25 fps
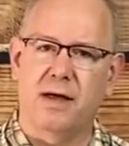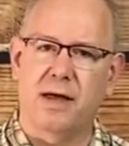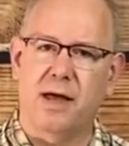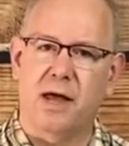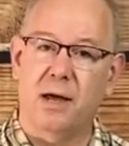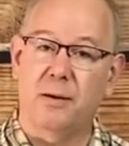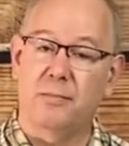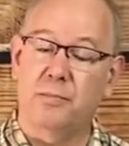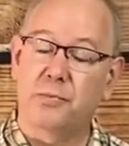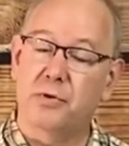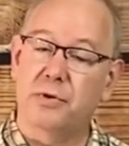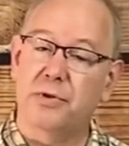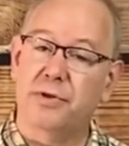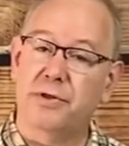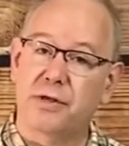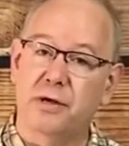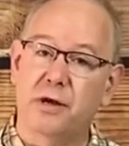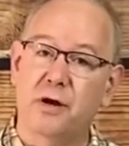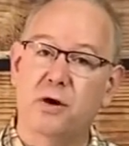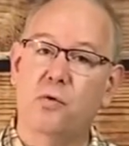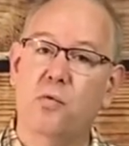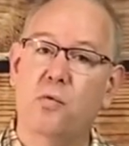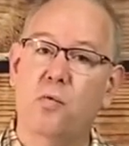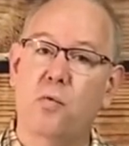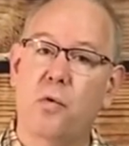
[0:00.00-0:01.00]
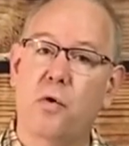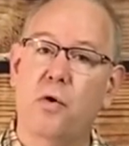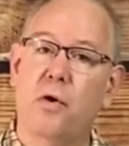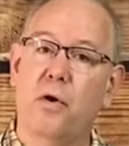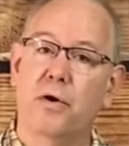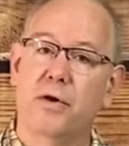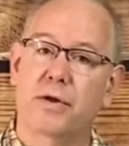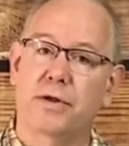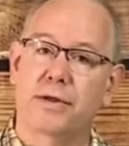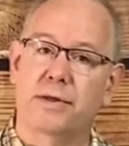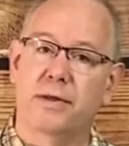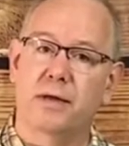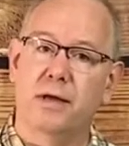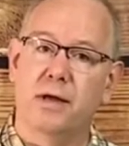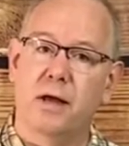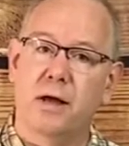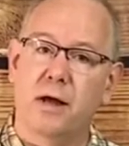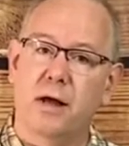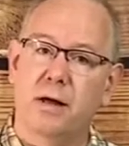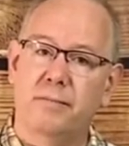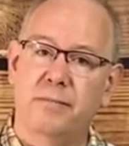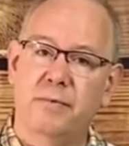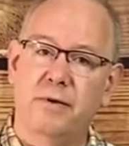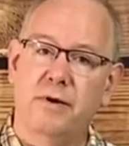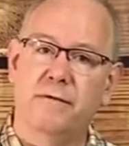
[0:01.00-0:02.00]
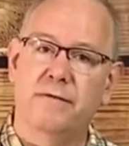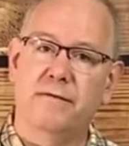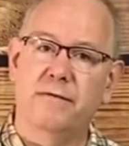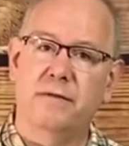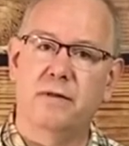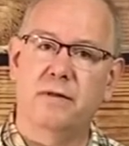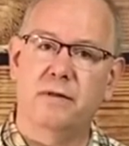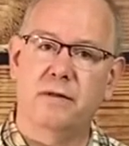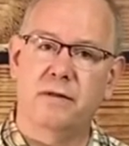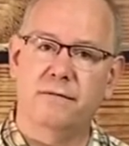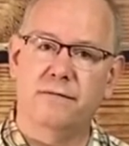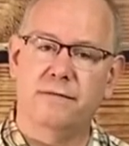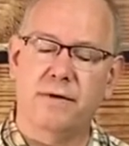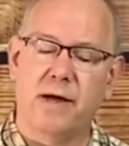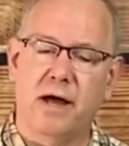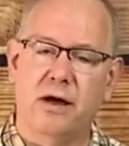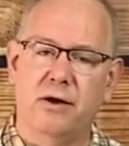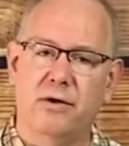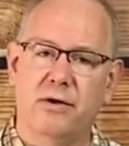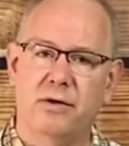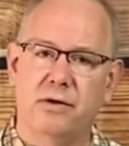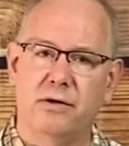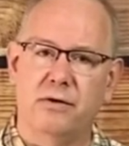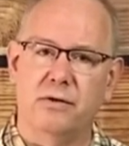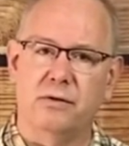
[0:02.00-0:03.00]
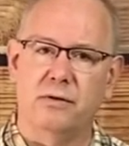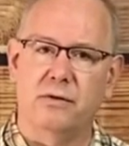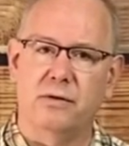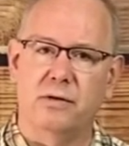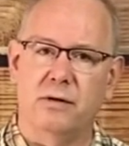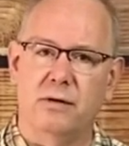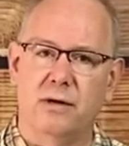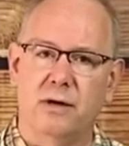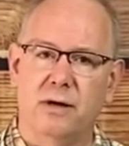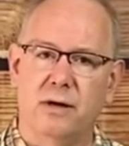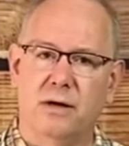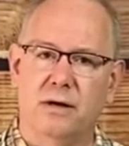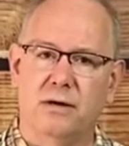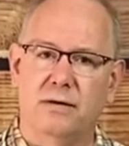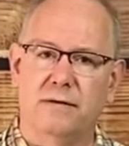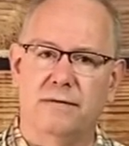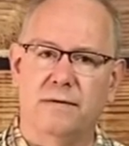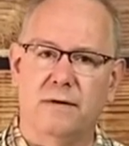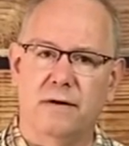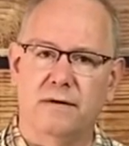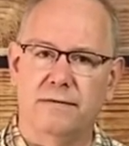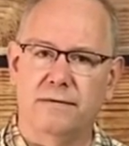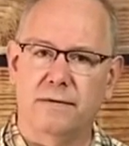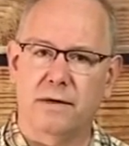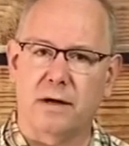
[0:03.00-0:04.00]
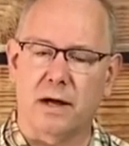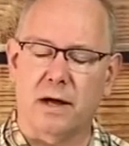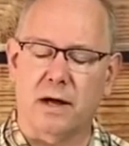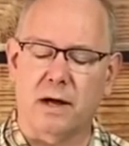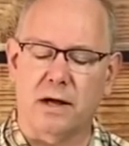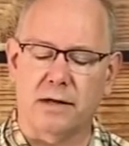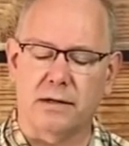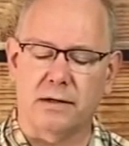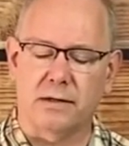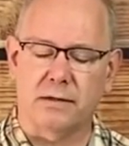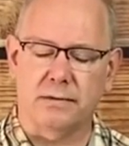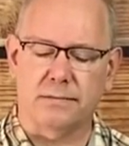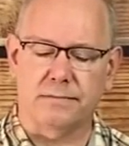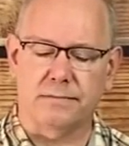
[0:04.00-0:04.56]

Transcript: and put their worth above the value of God.